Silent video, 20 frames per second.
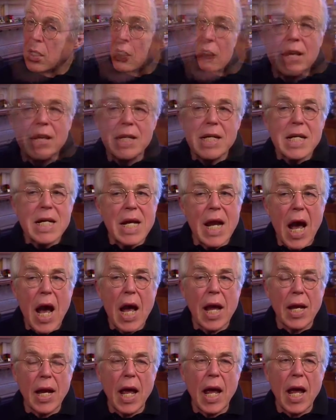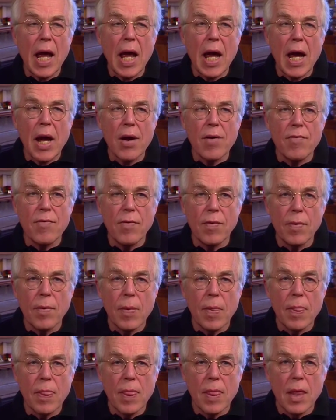I did not have
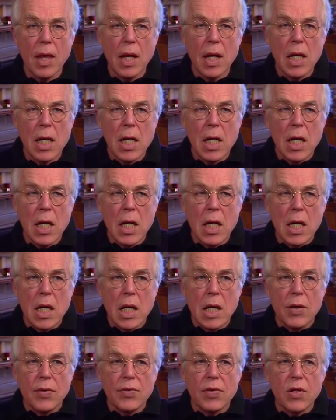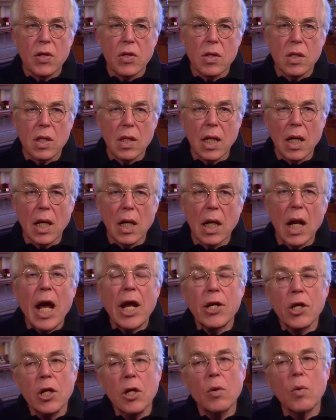the skill.
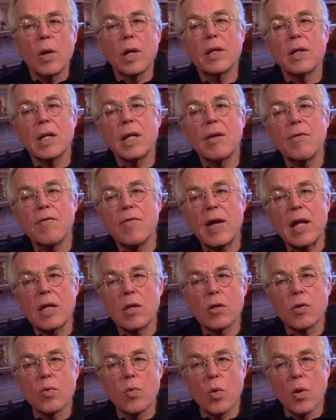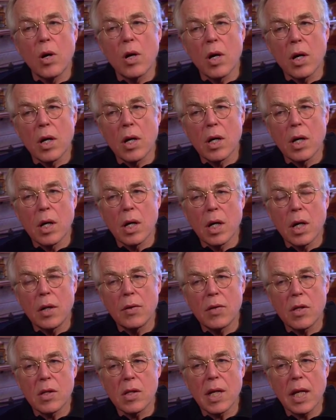I knew what the events were
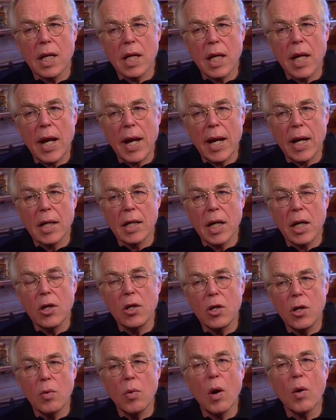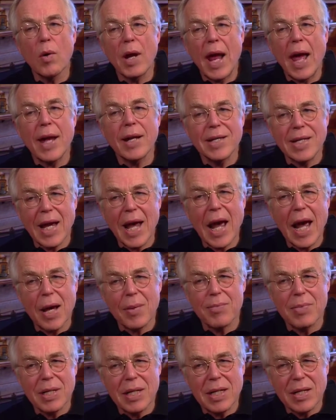in the second act. I knew what had to
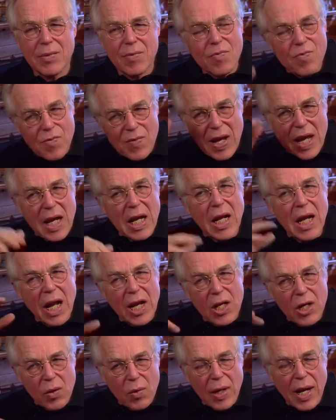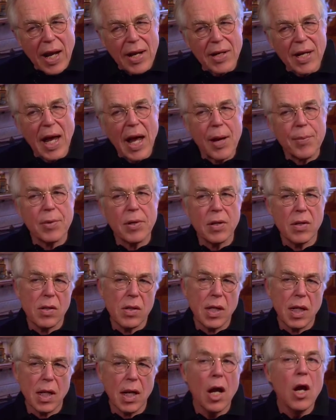happen. I knew what had to happen in the
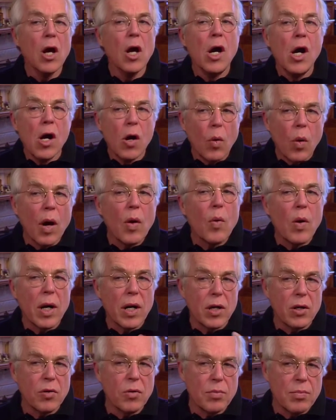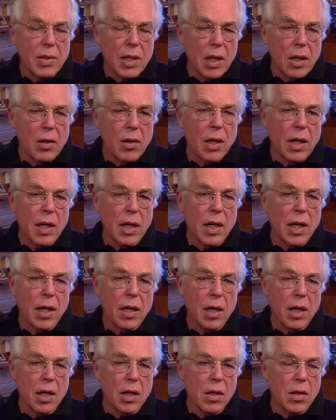second act, who I wanted to appear in
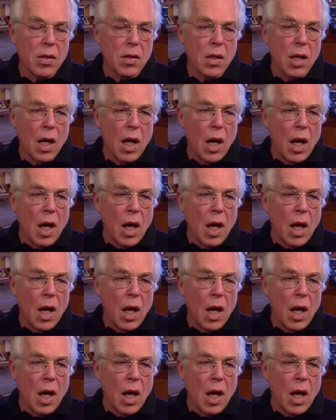it.